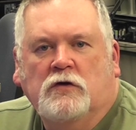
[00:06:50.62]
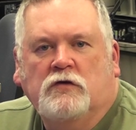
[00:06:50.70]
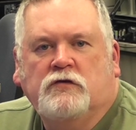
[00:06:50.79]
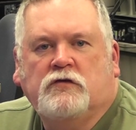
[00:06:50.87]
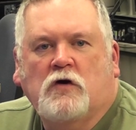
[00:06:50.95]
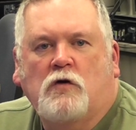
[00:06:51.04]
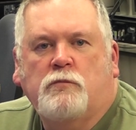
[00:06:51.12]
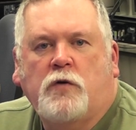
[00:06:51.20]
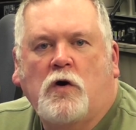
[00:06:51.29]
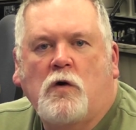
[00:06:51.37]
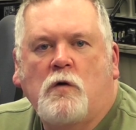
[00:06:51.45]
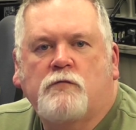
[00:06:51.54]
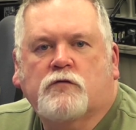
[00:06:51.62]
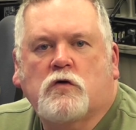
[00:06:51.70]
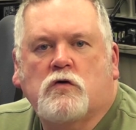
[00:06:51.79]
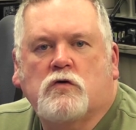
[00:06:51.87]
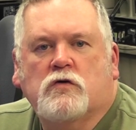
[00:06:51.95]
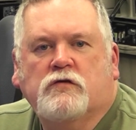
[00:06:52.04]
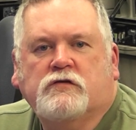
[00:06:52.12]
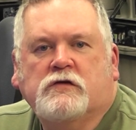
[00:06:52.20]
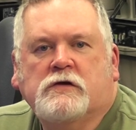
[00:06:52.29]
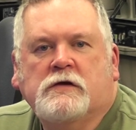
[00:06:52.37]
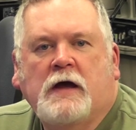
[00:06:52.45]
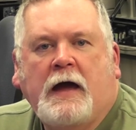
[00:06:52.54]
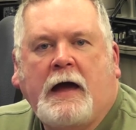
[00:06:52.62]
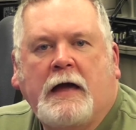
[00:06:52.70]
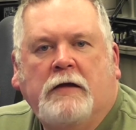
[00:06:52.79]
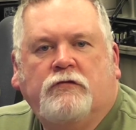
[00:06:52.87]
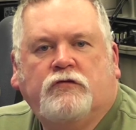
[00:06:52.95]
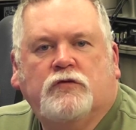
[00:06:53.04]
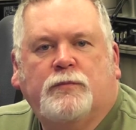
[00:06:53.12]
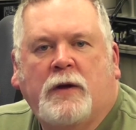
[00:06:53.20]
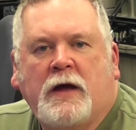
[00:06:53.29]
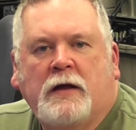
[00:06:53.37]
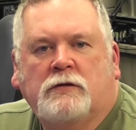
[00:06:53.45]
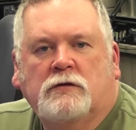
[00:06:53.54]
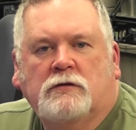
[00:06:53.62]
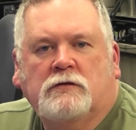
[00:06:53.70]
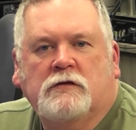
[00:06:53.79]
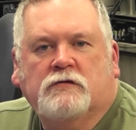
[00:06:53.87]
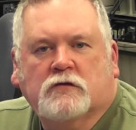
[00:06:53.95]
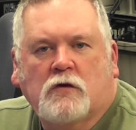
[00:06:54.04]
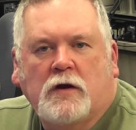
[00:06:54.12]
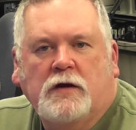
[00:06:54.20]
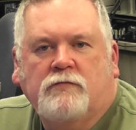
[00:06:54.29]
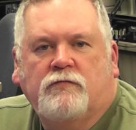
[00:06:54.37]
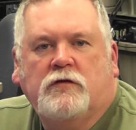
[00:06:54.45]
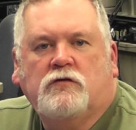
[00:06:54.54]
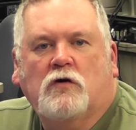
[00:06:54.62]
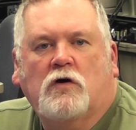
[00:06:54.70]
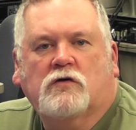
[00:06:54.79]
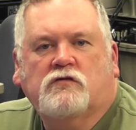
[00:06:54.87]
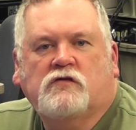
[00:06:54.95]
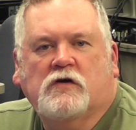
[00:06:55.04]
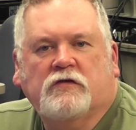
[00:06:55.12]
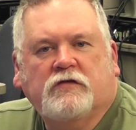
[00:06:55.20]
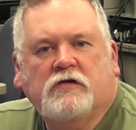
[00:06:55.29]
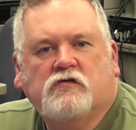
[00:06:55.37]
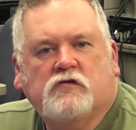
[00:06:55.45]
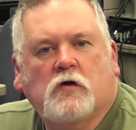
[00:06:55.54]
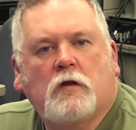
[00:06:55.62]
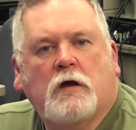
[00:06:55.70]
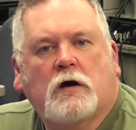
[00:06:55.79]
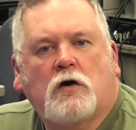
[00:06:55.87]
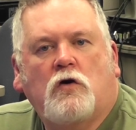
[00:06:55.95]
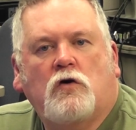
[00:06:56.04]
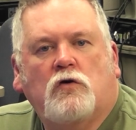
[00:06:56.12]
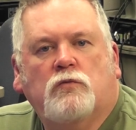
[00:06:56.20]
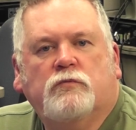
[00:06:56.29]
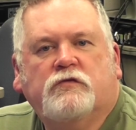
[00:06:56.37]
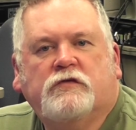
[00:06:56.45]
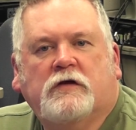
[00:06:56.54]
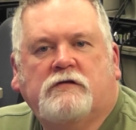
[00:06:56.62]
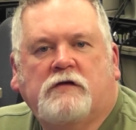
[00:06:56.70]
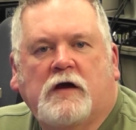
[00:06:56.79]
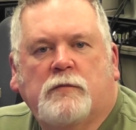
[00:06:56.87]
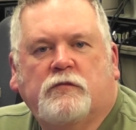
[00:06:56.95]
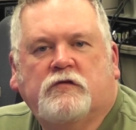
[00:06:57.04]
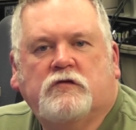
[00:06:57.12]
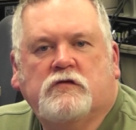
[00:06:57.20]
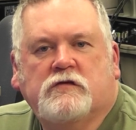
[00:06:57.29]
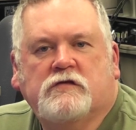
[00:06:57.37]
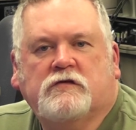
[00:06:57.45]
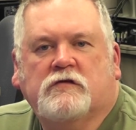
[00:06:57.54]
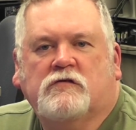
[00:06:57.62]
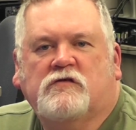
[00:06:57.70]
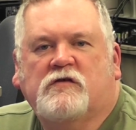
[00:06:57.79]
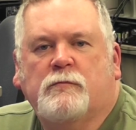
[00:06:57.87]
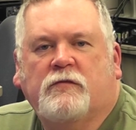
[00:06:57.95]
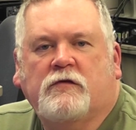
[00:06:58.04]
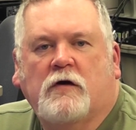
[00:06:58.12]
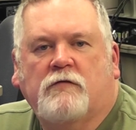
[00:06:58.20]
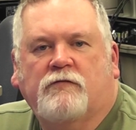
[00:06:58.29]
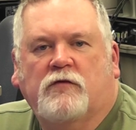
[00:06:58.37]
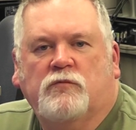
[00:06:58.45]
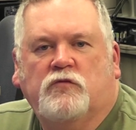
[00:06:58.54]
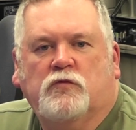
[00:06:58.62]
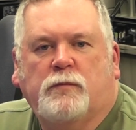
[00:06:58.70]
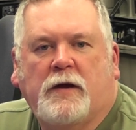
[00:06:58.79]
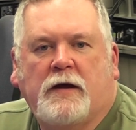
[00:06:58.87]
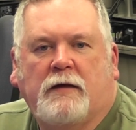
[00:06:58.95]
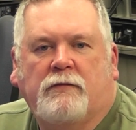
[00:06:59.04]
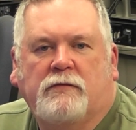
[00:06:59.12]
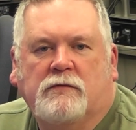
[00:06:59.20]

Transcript: So Poe, of course, has Dupin discredit Vidocq just as Sherlock Holmes attempts to distance himself from Dupin.